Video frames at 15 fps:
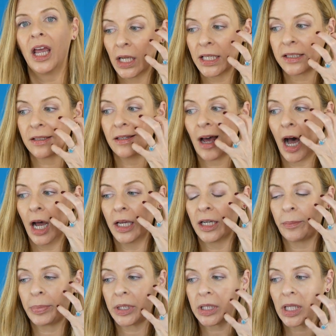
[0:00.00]
it's not an
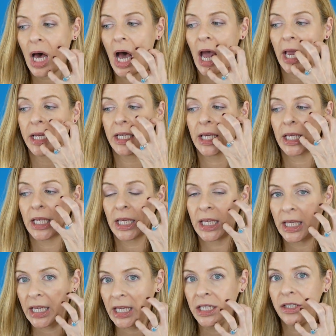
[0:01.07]
applied
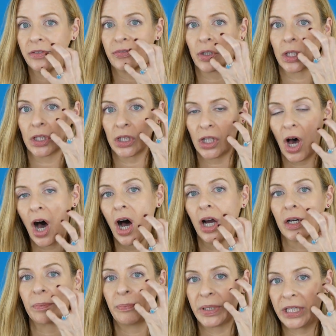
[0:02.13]
heat for a
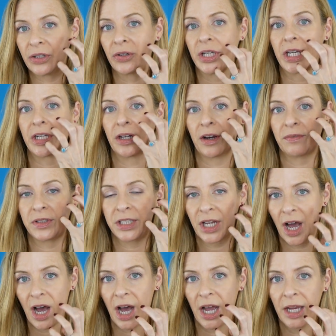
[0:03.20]
long period of
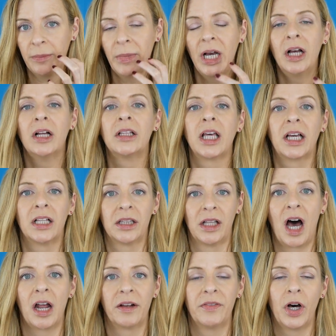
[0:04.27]
time like a
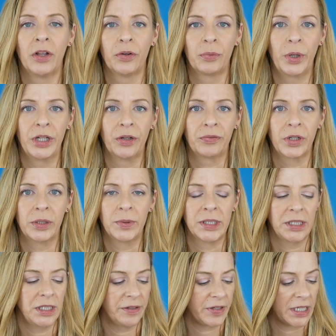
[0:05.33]
lot of other
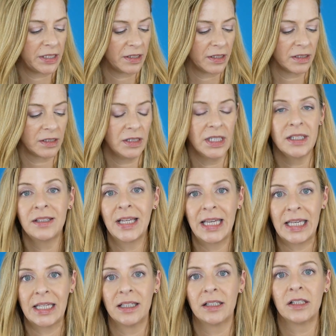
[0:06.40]
radiofrequency devices. This
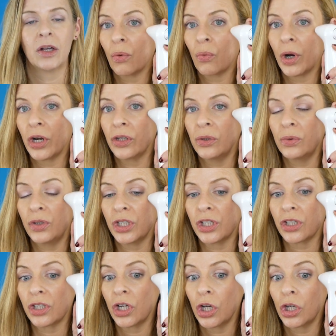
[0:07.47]
is where you
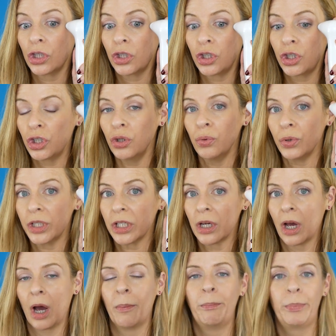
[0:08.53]
just shoot
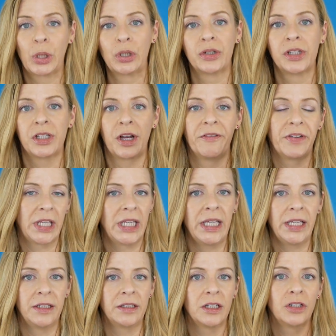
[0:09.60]
a burst of
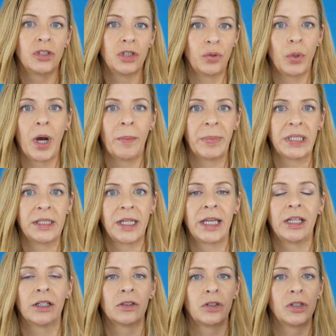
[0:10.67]
heat to a
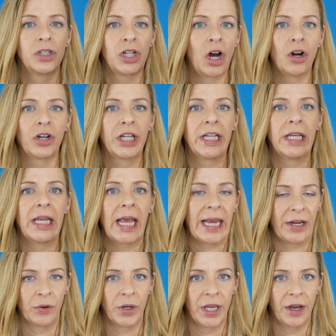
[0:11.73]
particular targeted
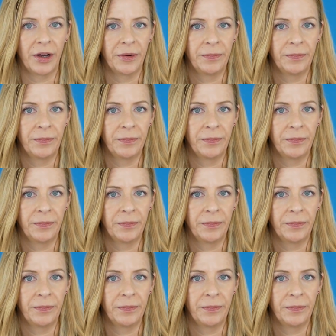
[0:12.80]
area.